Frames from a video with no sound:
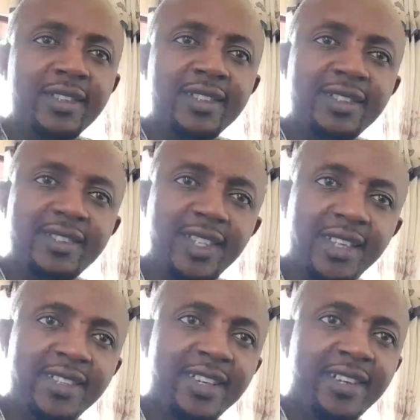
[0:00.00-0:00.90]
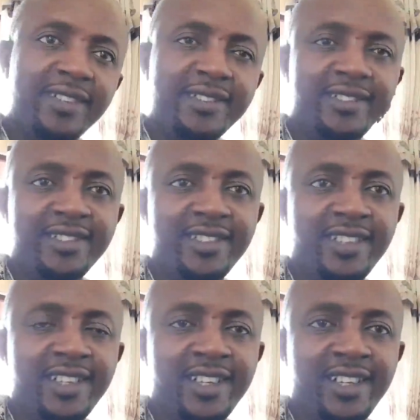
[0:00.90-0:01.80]
Dear learner,
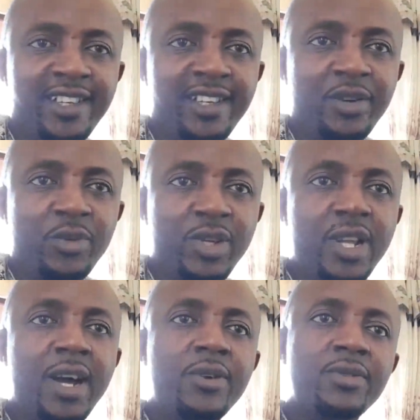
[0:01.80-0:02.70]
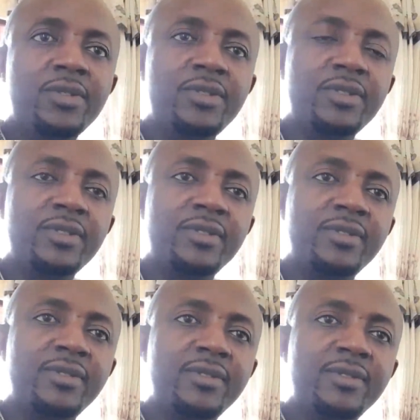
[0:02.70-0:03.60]
without
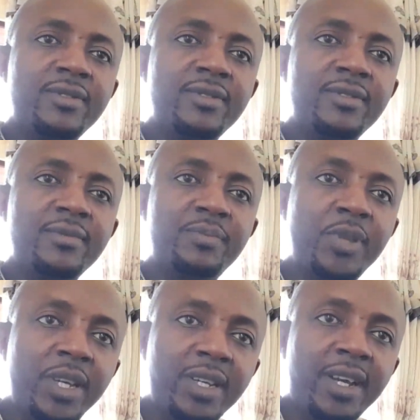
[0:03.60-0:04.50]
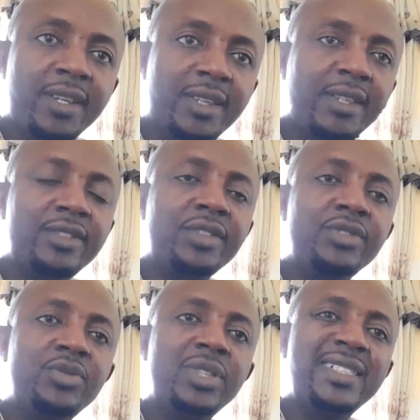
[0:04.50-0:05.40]
paying
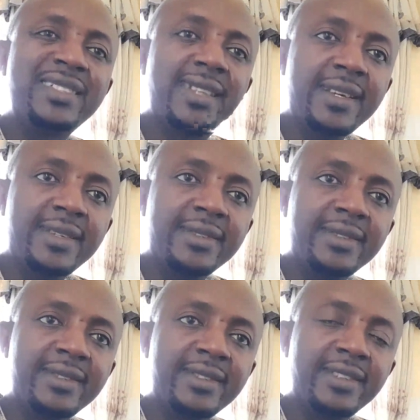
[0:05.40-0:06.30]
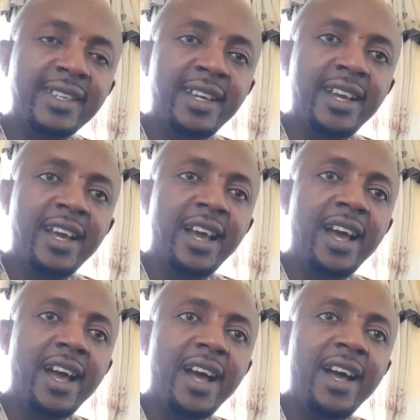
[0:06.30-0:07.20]
attention to the science,
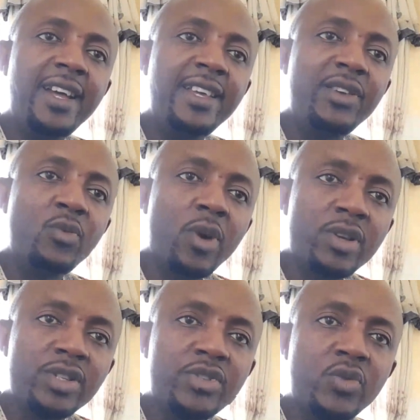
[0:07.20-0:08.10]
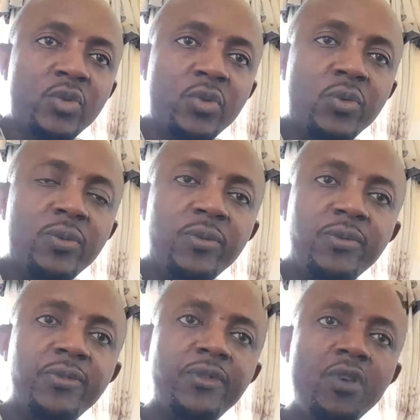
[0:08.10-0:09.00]
I want us to
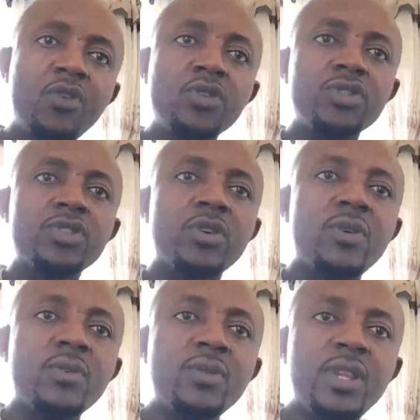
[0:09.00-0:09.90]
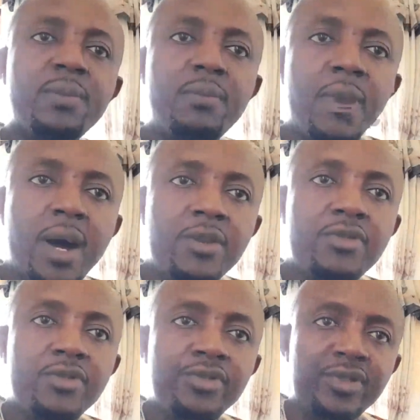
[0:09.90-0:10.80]
focus on the
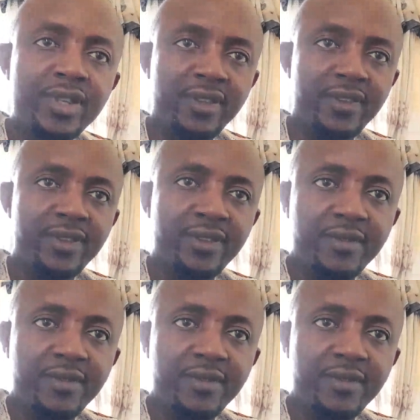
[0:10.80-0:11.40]
macronutrients.